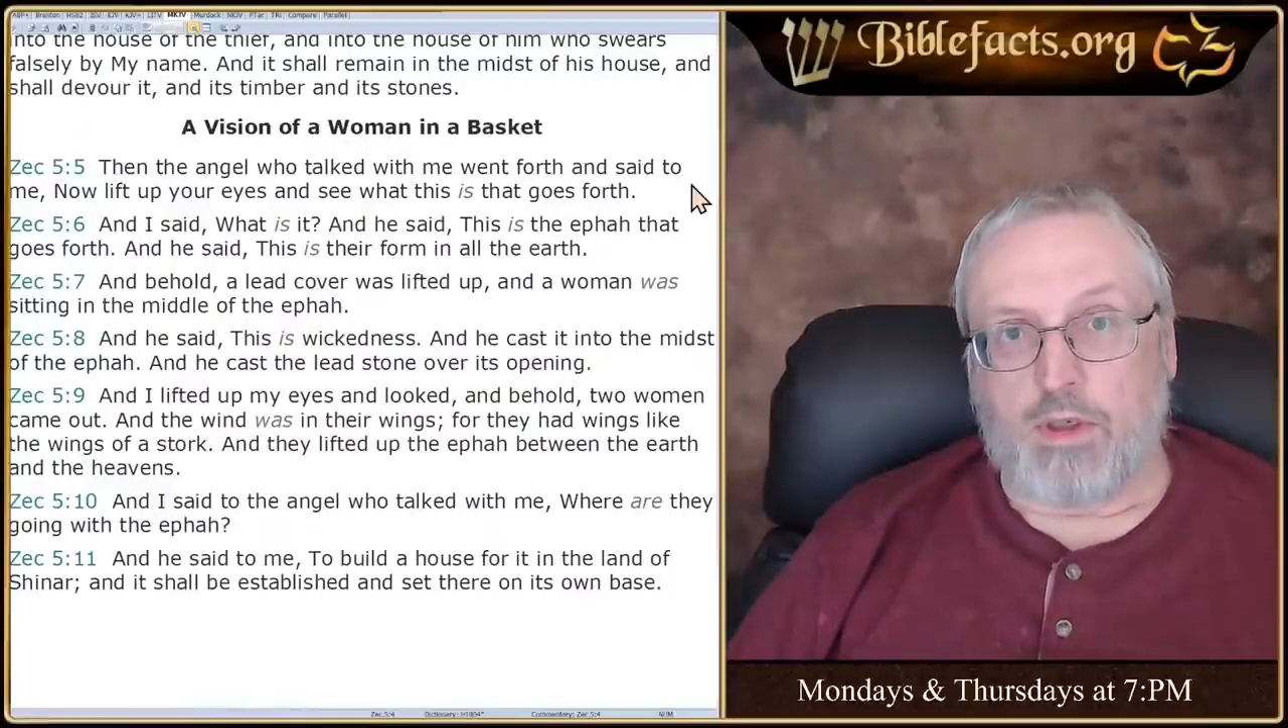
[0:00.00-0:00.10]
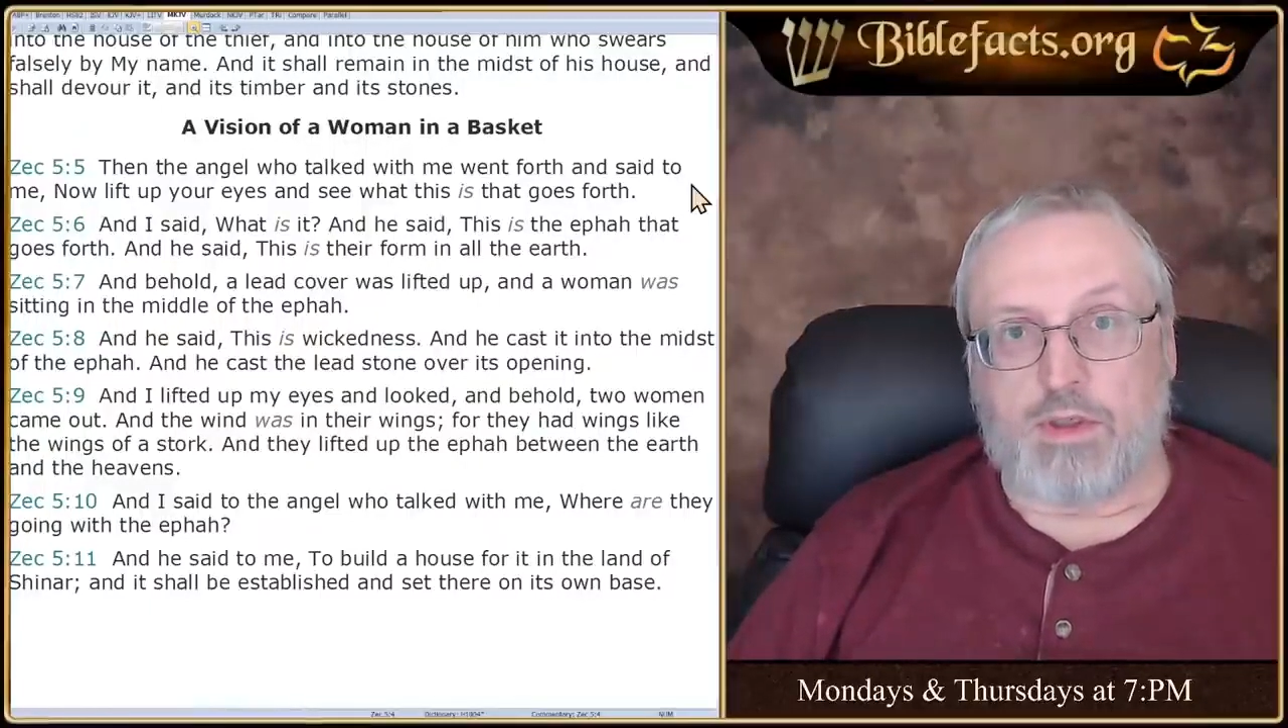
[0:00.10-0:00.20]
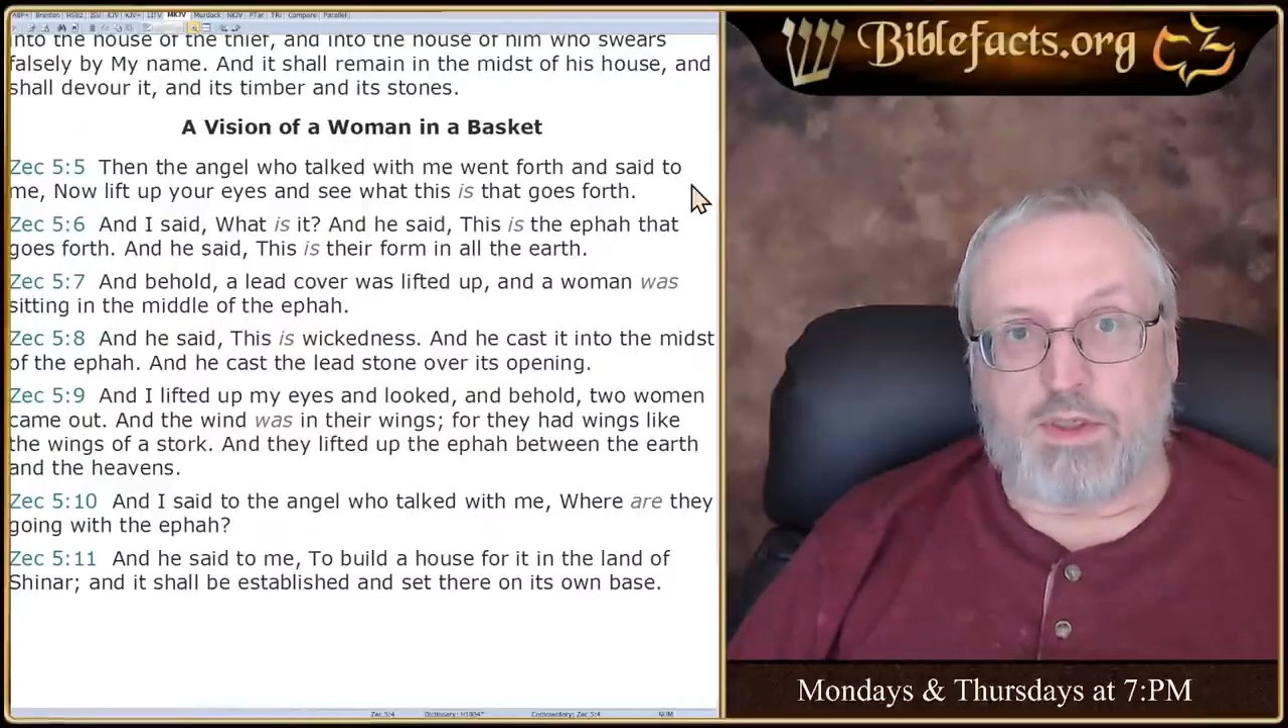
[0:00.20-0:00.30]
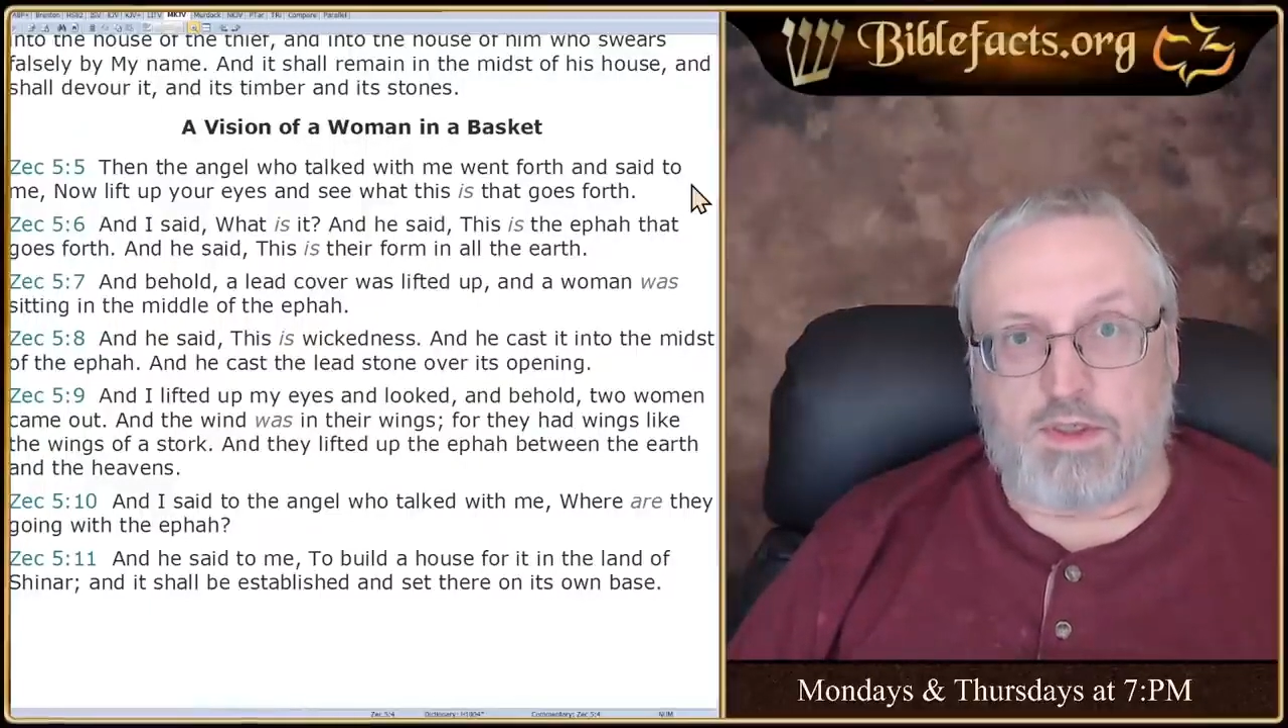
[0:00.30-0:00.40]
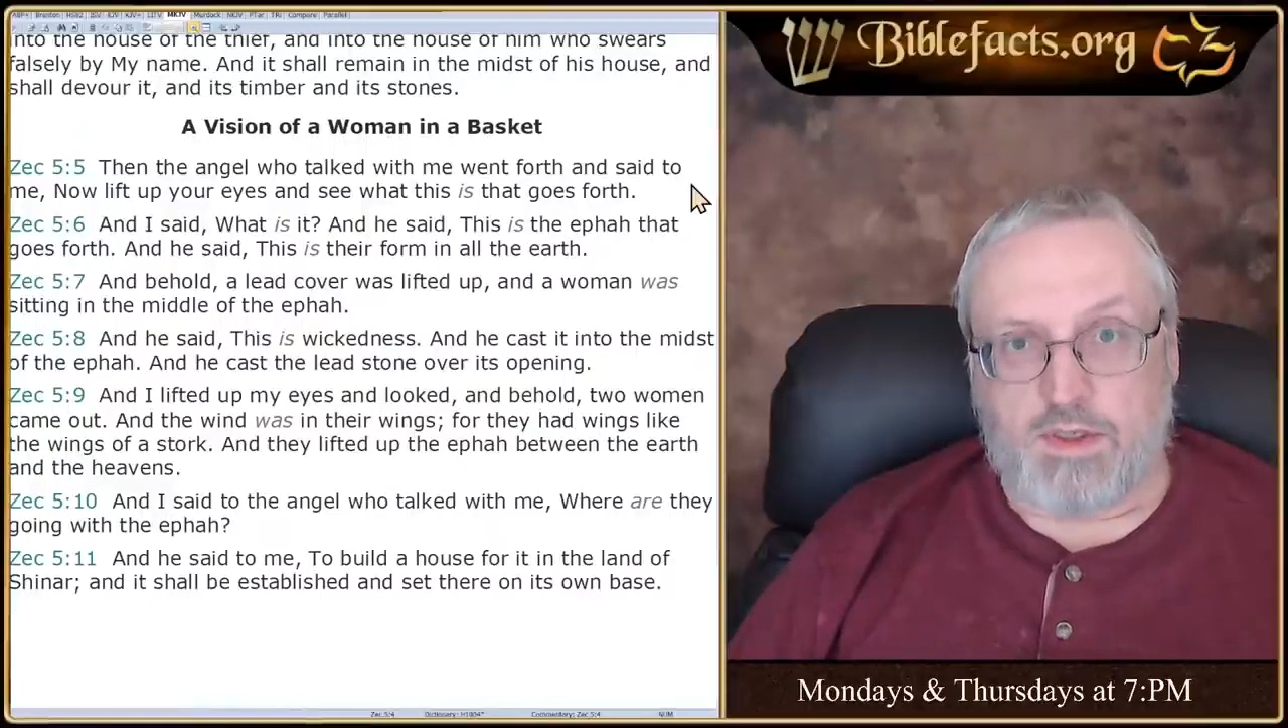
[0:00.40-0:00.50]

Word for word: religious